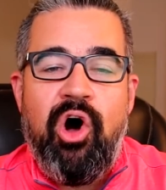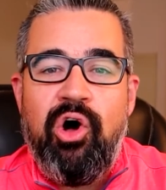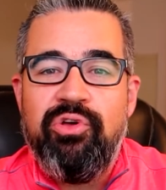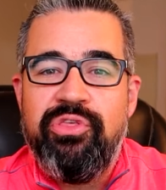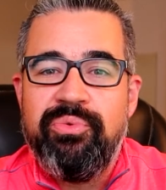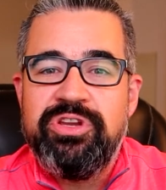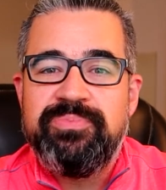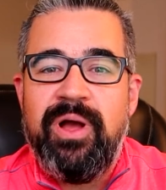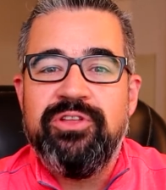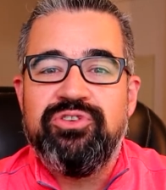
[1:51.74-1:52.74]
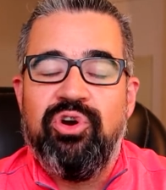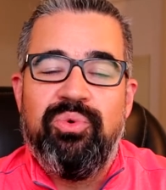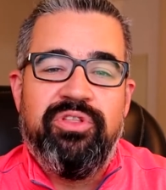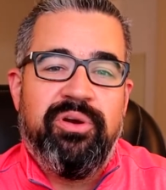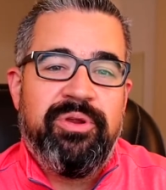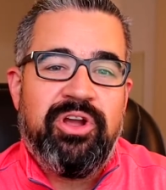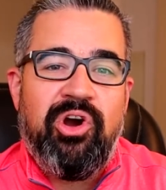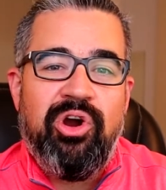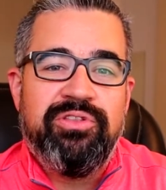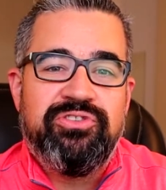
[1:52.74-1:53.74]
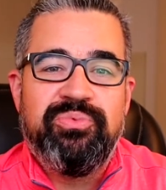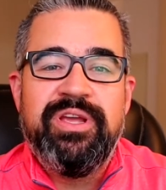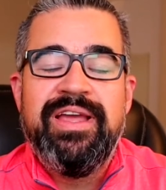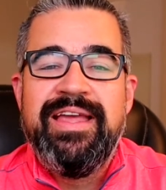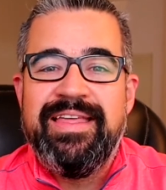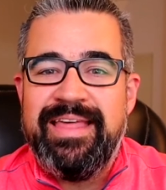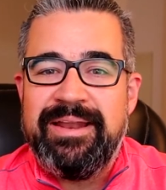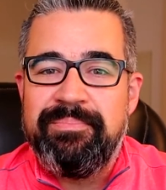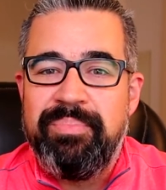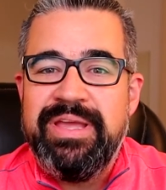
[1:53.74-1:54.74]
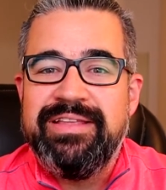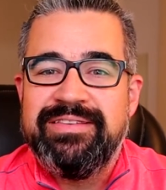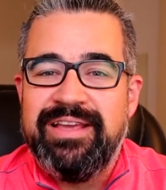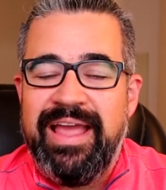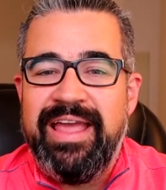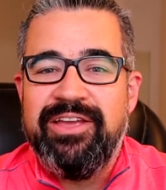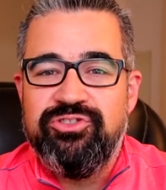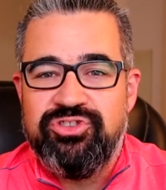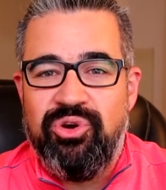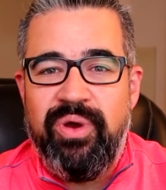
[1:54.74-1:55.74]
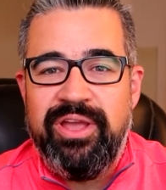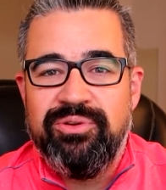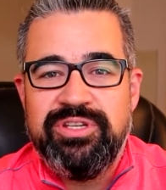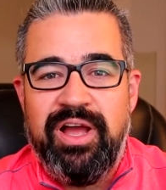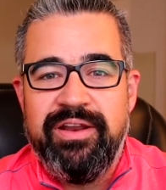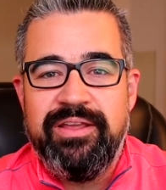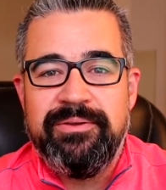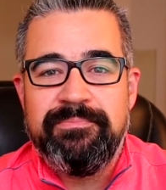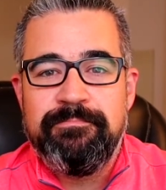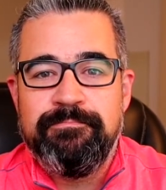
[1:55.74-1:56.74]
all three spots, or will there be a card this week that beats a Shohei Ohtani?